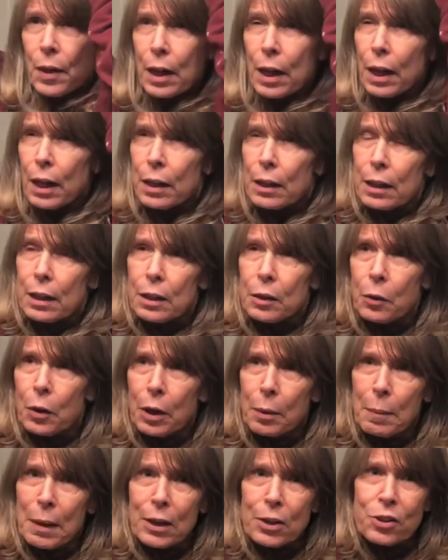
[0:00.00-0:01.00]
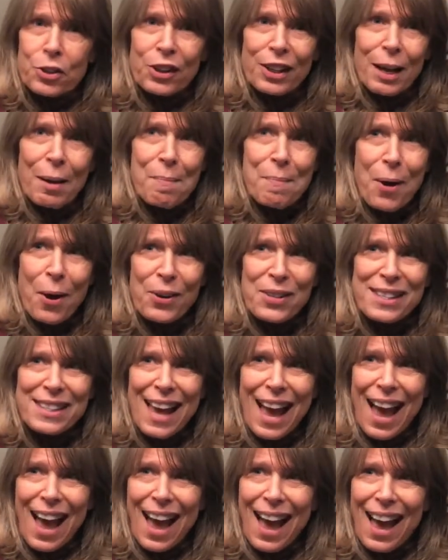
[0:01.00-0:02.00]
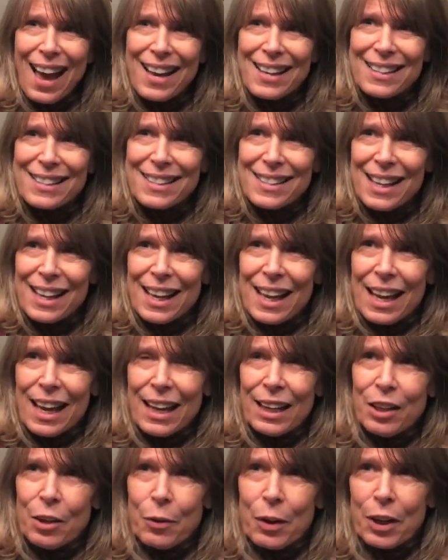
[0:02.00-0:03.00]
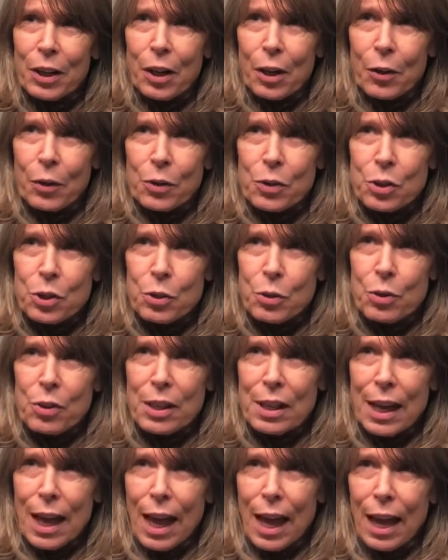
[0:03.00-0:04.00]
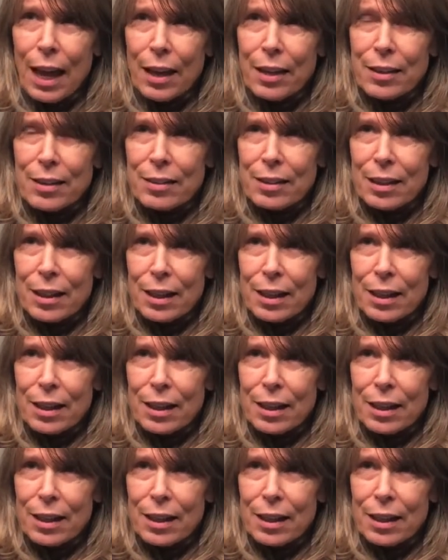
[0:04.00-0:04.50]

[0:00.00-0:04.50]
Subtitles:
And then you want to make sure you get both sides and you want to go to the end.